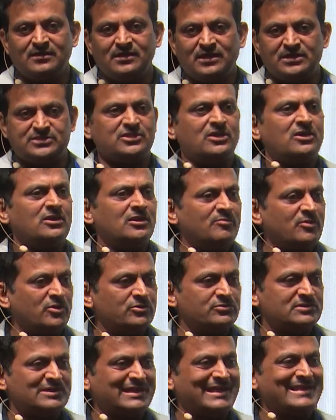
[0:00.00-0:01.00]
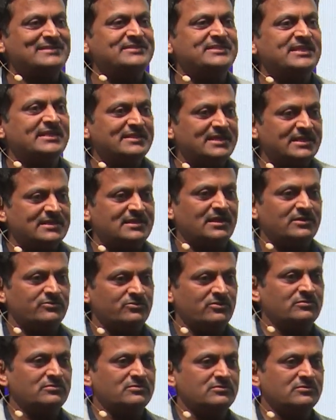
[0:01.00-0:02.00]
It's all about crunching data,
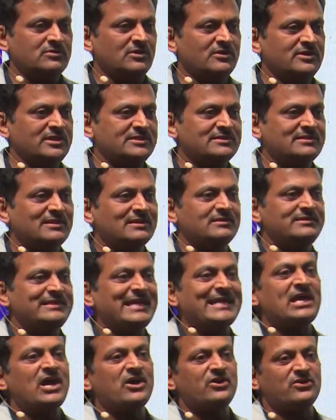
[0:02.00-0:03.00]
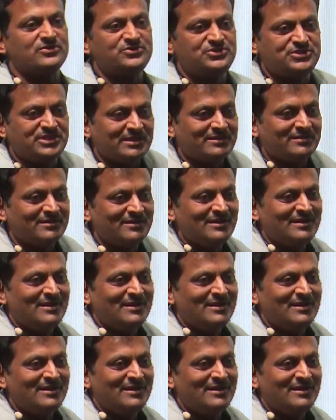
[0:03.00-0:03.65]
you call it data crunching.